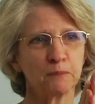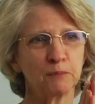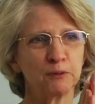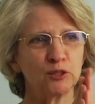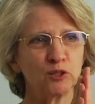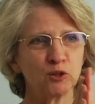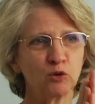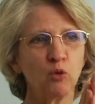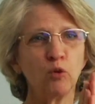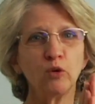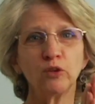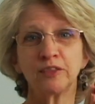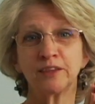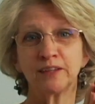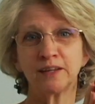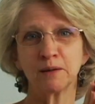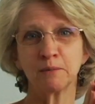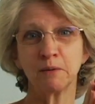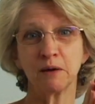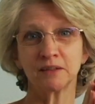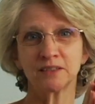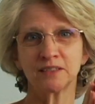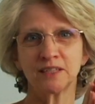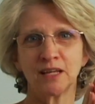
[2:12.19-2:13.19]
But the cool thing
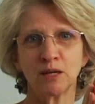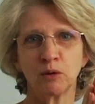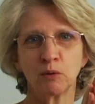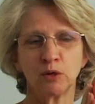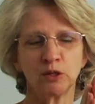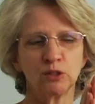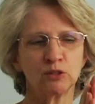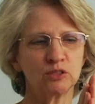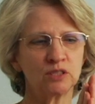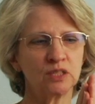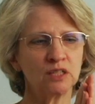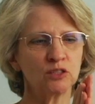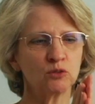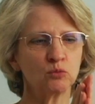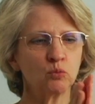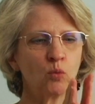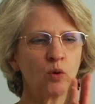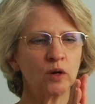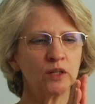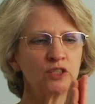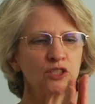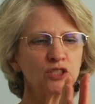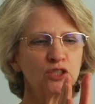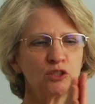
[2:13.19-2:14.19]
about saying what you see is
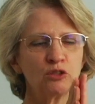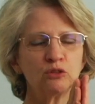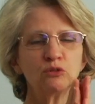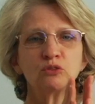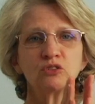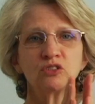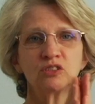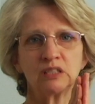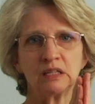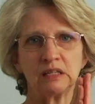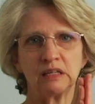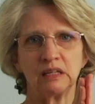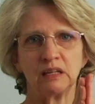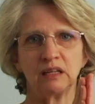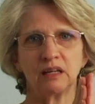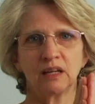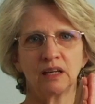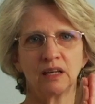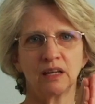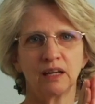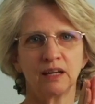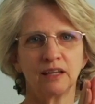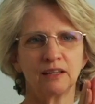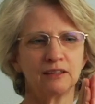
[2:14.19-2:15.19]
once you see
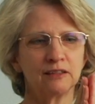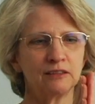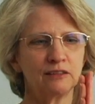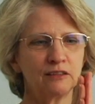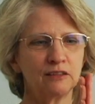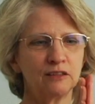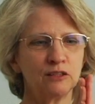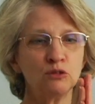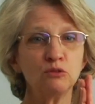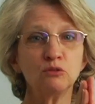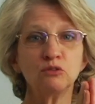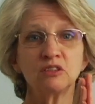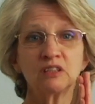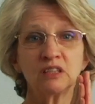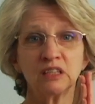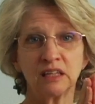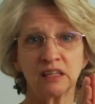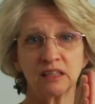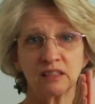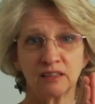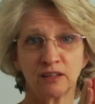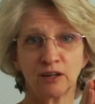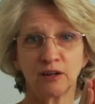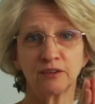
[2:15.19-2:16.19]
that you
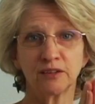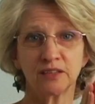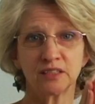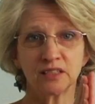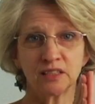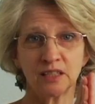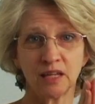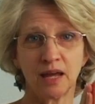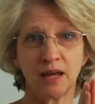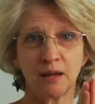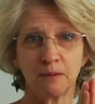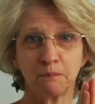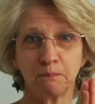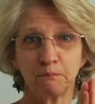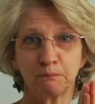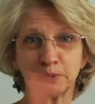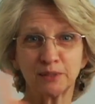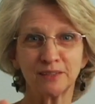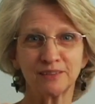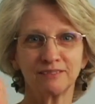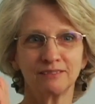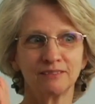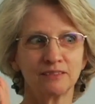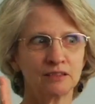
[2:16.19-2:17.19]
think they're the same,
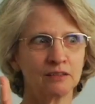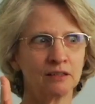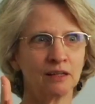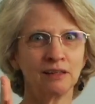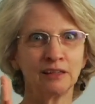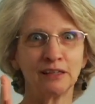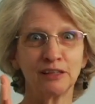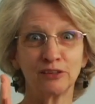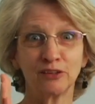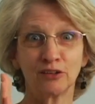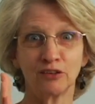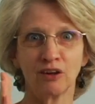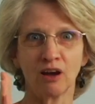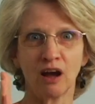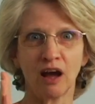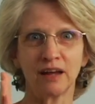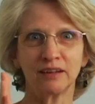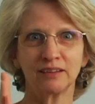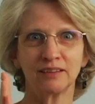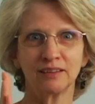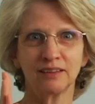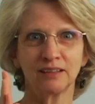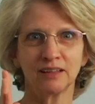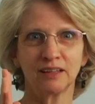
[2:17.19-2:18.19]
suddenly they're
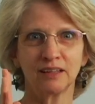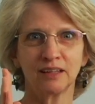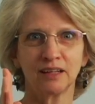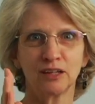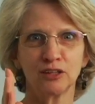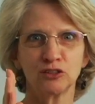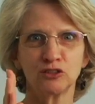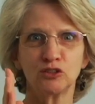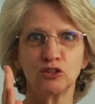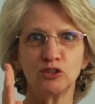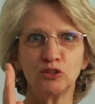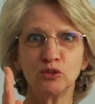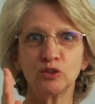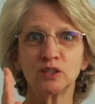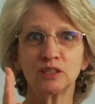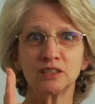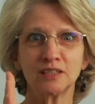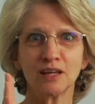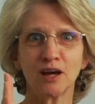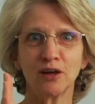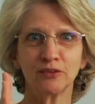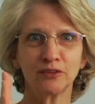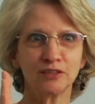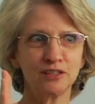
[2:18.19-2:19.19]
not. So you
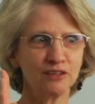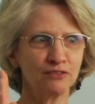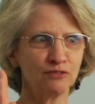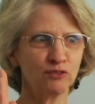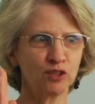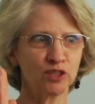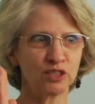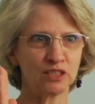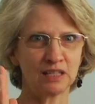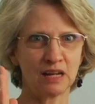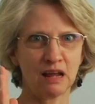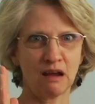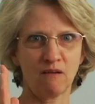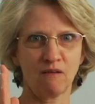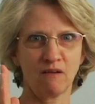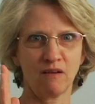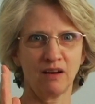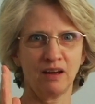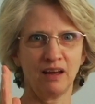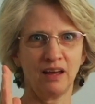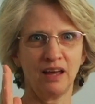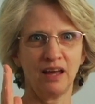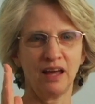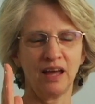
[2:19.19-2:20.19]
can tell the difference now.
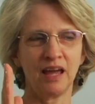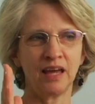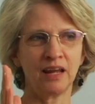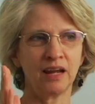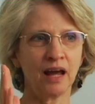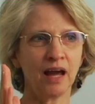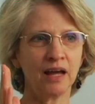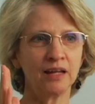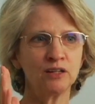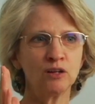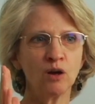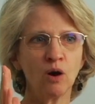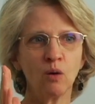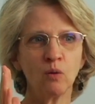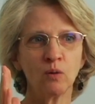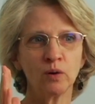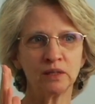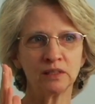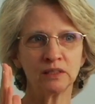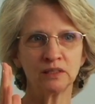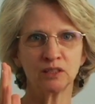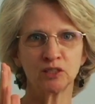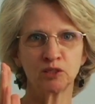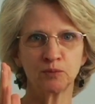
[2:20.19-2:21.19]
And I know
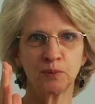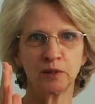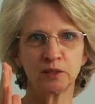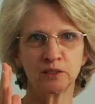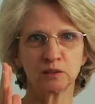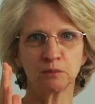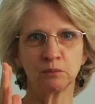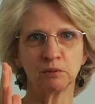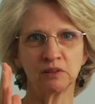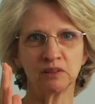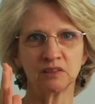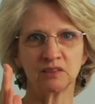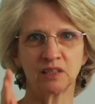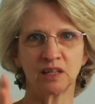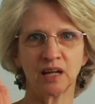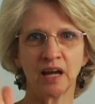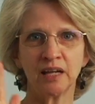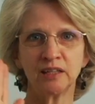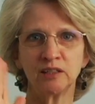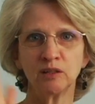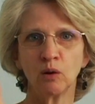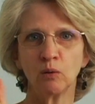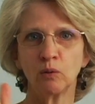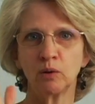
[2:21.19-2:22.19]
what indispensable is, and
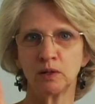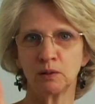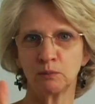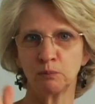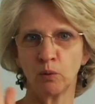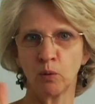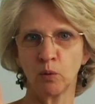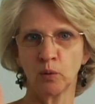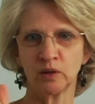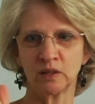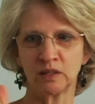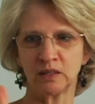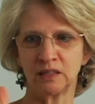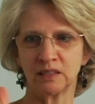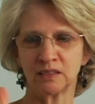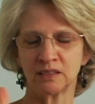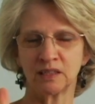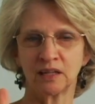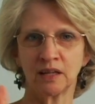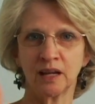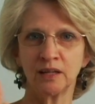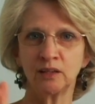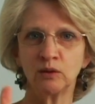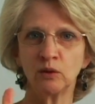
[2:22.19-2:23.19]
I know what important
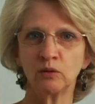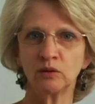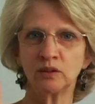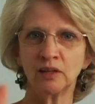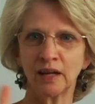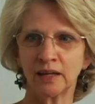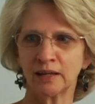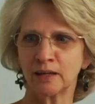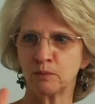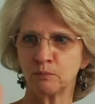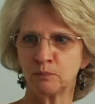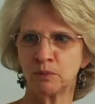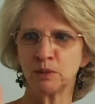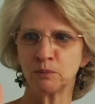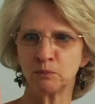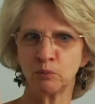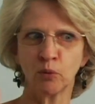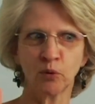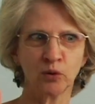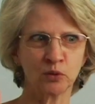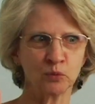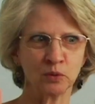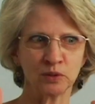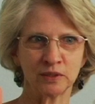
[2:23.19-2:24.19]
is, and I know that I can be
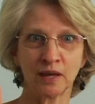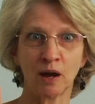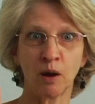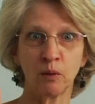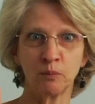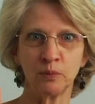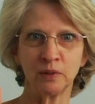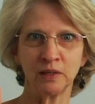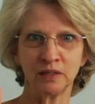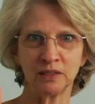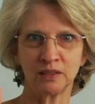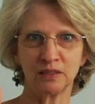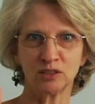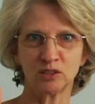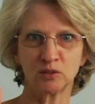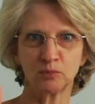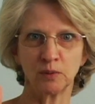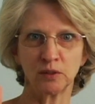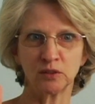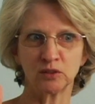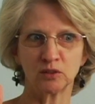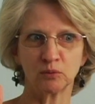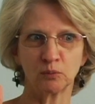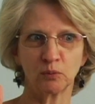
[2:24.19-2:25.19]
important without being
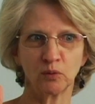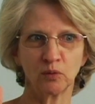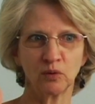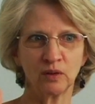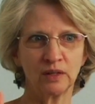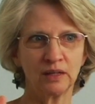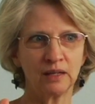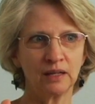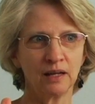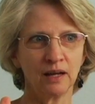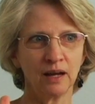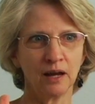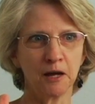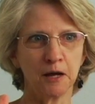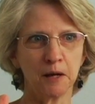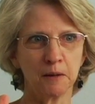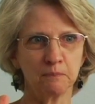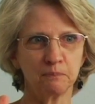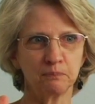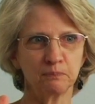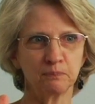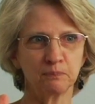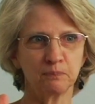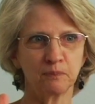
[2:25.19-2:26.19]
indispensable.
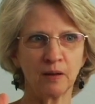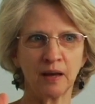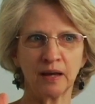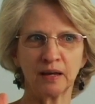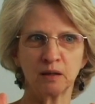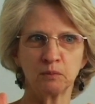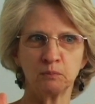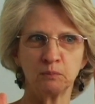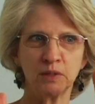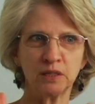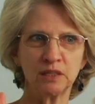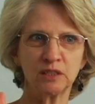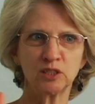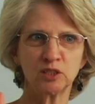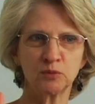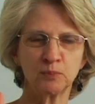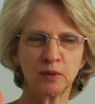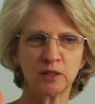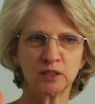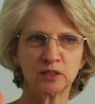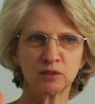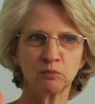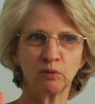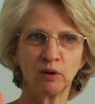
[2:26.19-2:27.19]
I can be
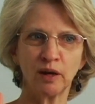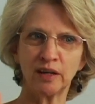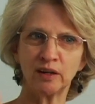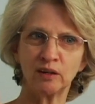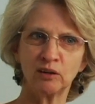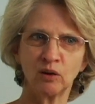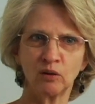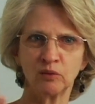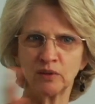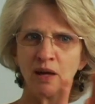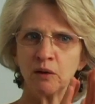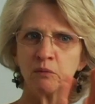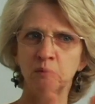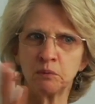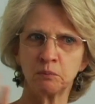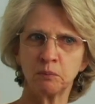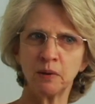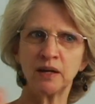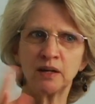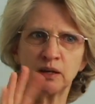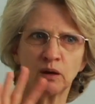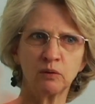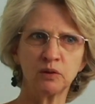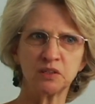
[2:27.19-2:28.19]
indispensable. I don't know, that one
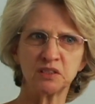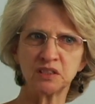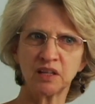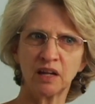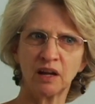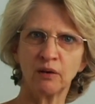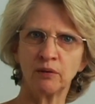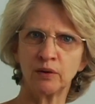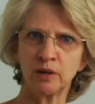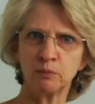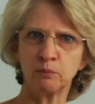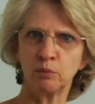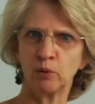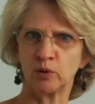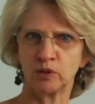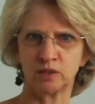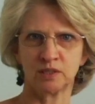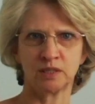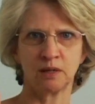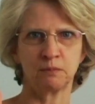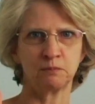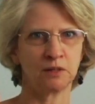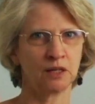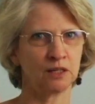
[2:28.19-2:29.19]
might always carry
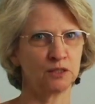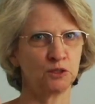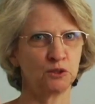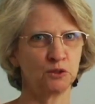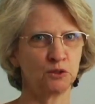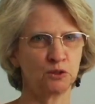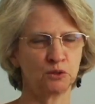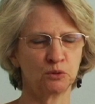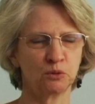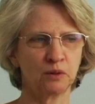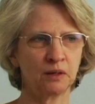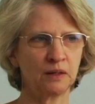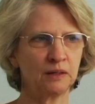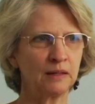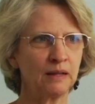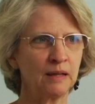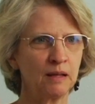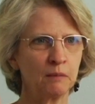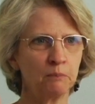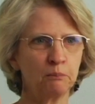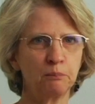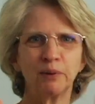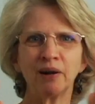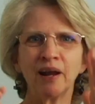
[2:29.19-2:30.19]
importance. I'm not too sure.
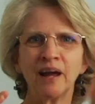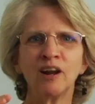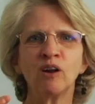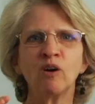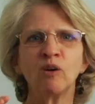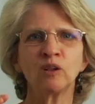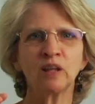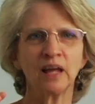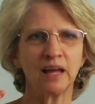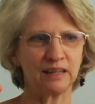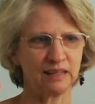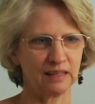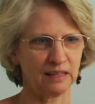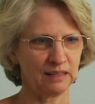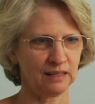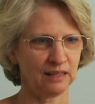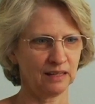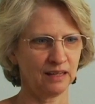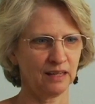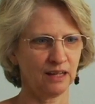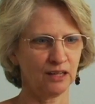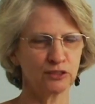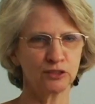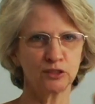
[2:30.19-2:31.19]
But I don't like it.
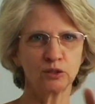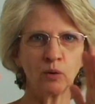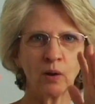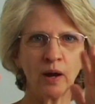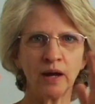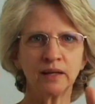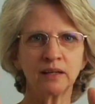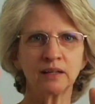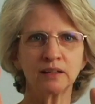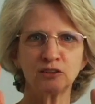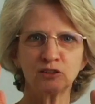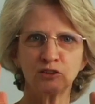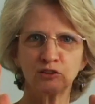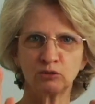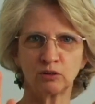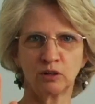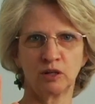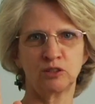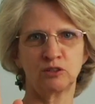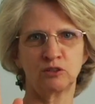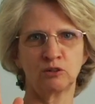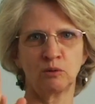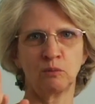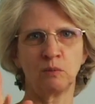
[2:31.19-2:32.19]
So I can
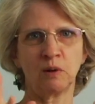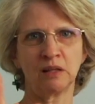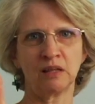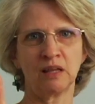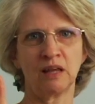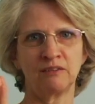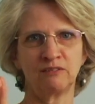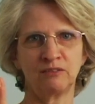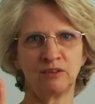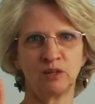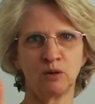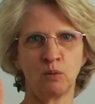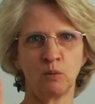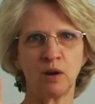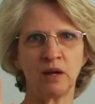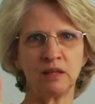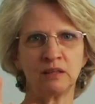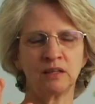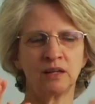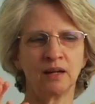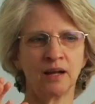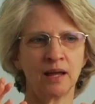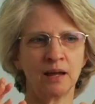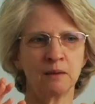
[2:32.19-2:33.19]
structure my life in a way
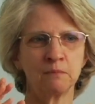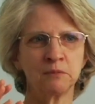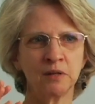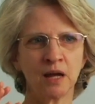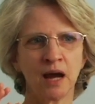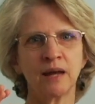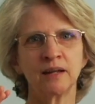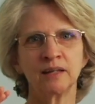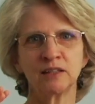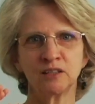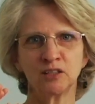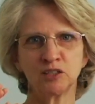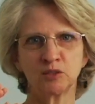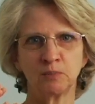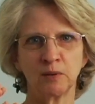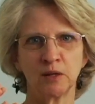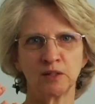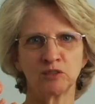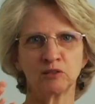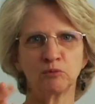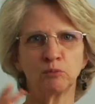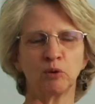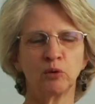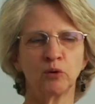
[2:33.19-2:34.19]
that I am not
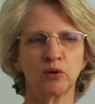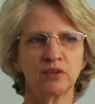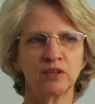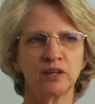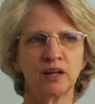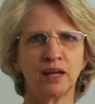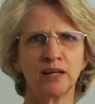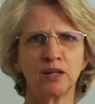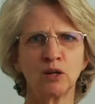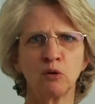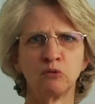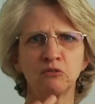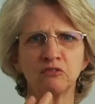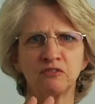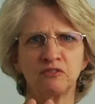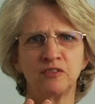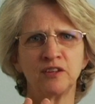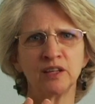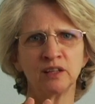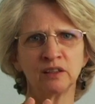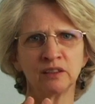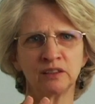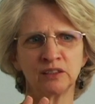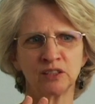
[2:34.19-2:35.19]
indispensable or that I don't
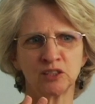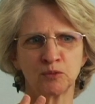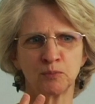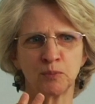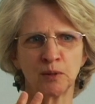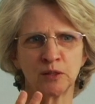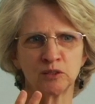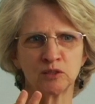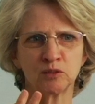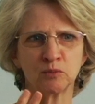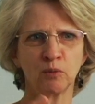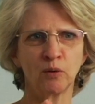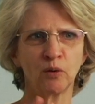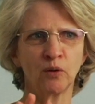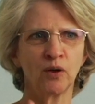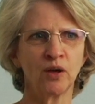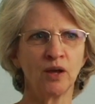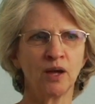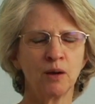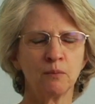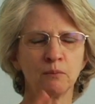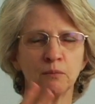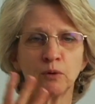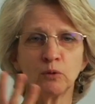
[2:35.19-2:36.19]
feel indispensable,
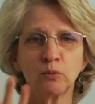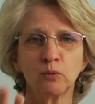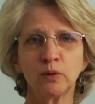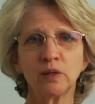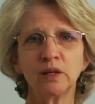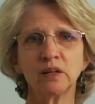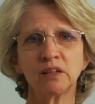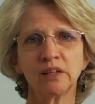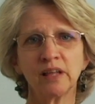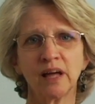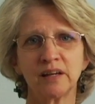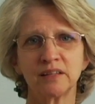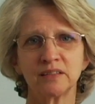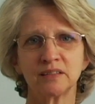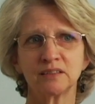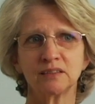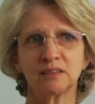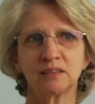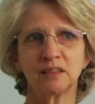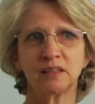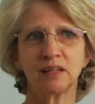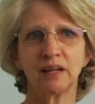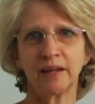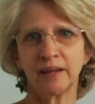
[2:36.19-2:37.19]
but realize
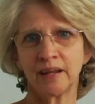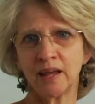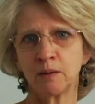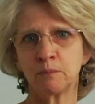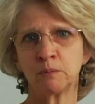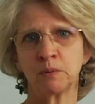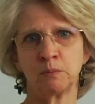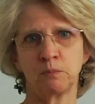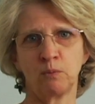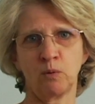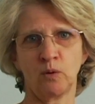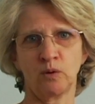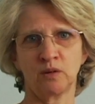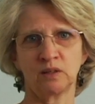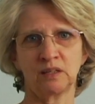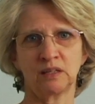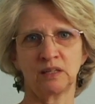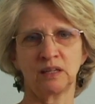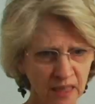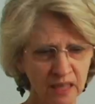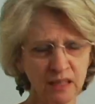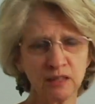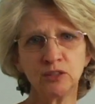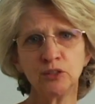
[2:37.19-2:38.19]
that I am
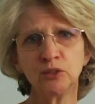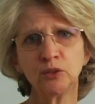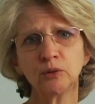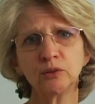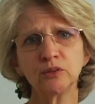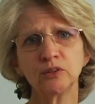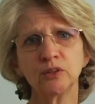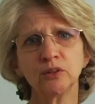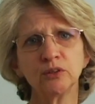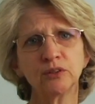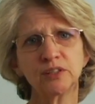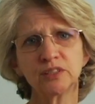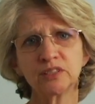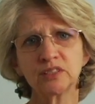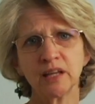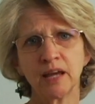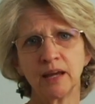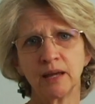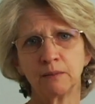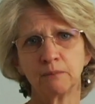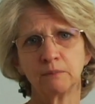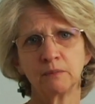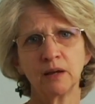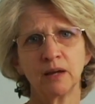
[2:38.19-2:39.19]
important. And you're the
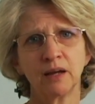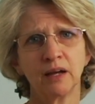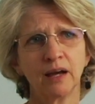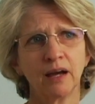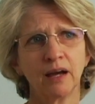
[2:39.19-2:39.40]
same.